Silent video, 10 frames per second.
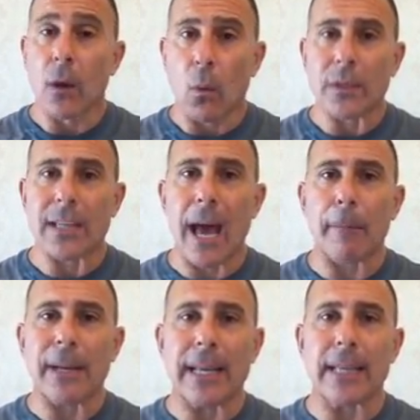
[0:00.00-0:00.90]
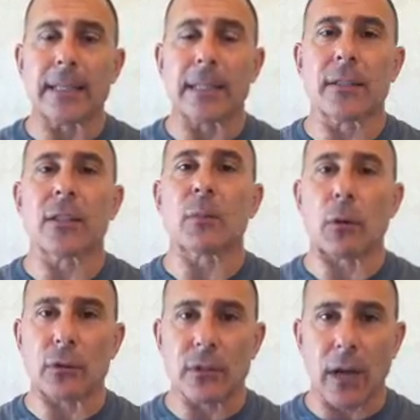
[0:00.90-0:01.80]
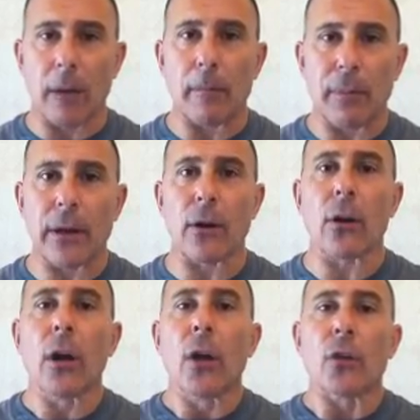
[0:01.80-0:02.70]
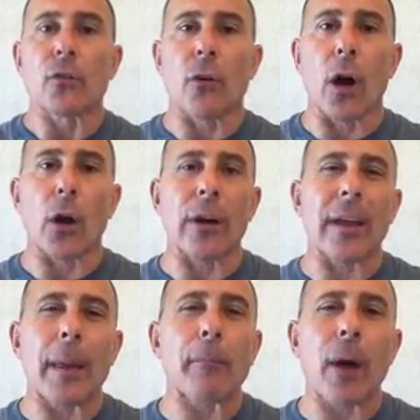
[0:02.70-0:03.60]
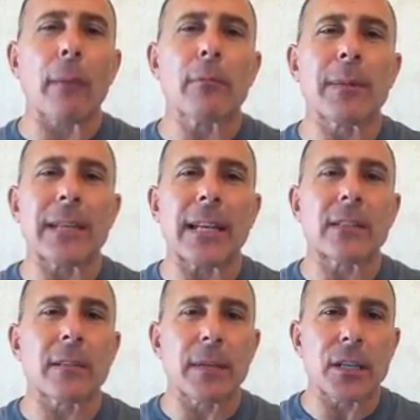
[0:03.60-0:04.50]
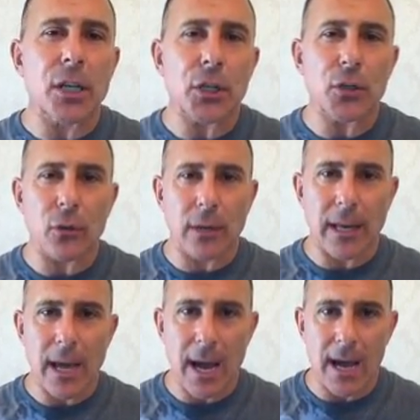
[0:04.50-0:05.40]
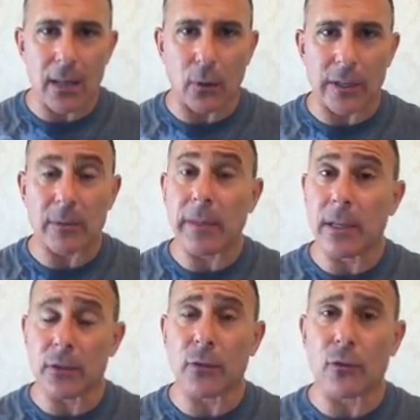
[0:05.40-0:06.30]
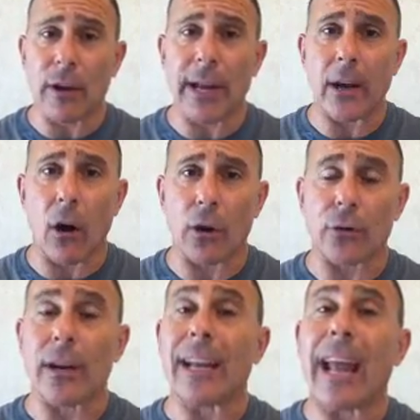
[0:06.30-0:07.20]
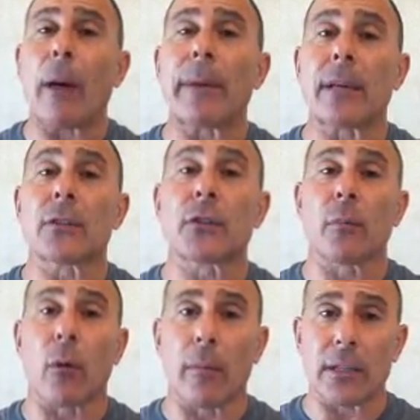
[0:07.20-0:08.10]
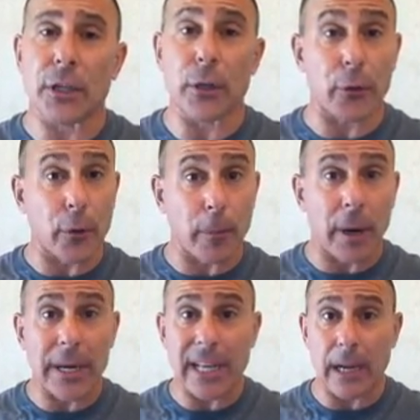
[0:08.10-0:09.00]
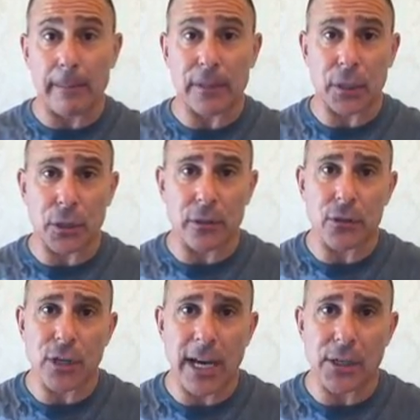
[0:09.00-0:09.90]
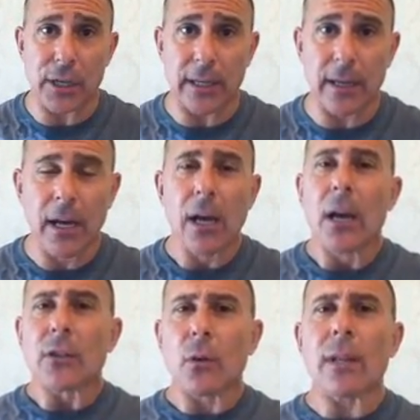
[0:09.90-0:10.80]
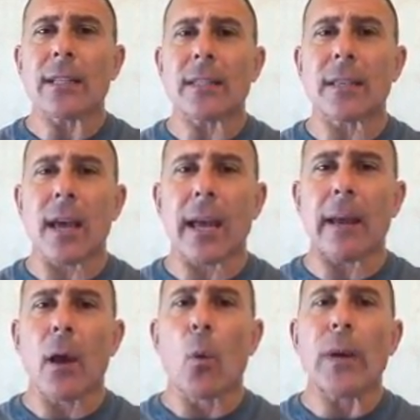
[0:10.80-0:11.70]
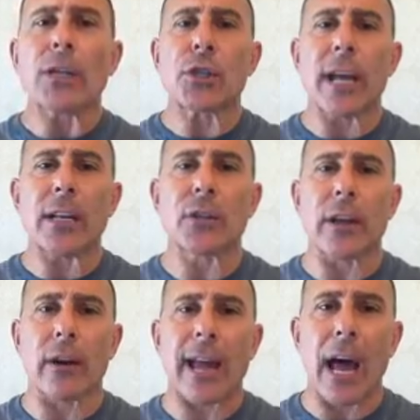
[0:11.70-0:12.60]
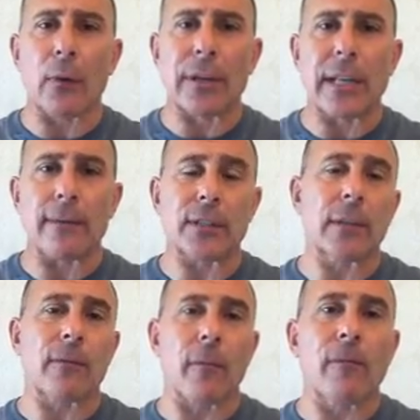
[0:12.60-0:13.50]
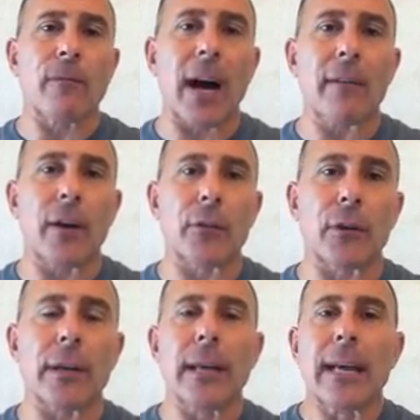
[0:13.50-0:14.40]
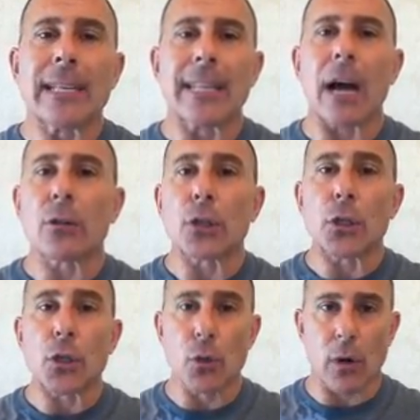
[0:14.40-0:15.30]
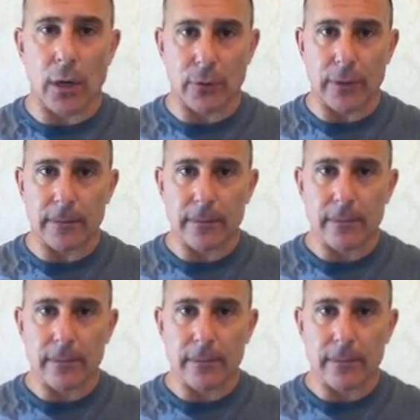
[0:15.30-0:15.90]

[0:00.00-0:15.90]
What's happening is this person's gotten bigger, stronger, and they probably need some additional calories because they're training harder, and now because they're more muscular. Their body composition is changing. So let's say we change their calorie deficit from 500 down to 200.